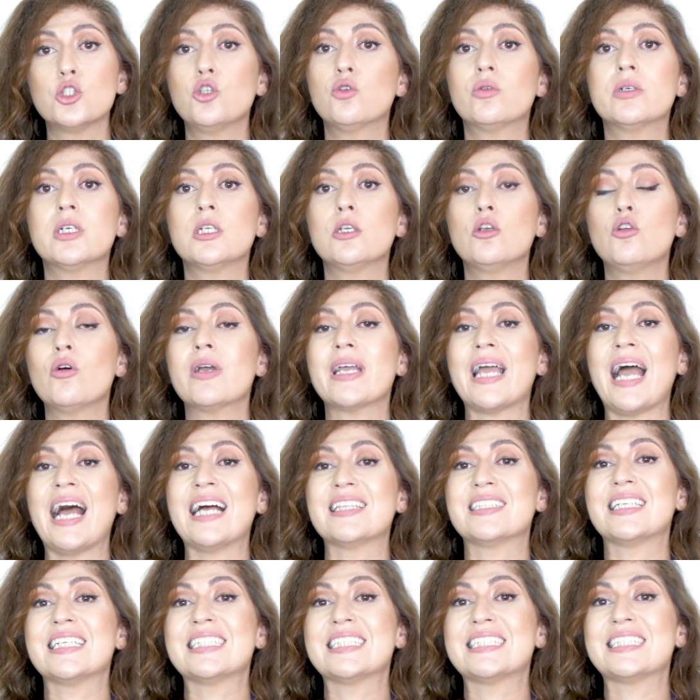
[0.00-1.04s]
You can look
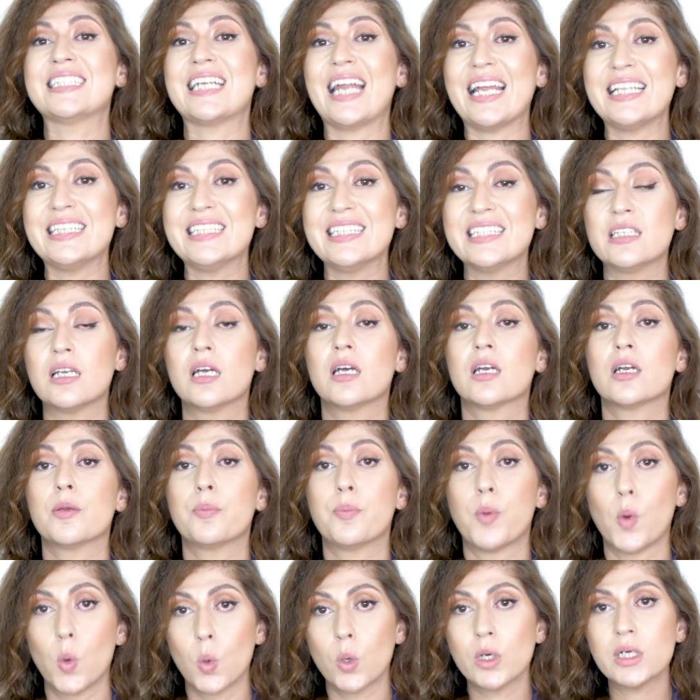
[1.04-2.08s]
at trend
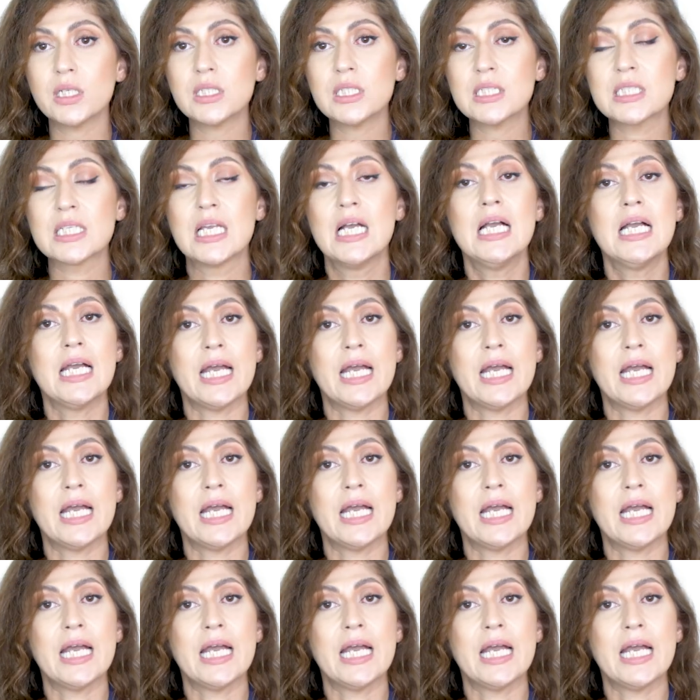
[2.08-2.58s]
reports,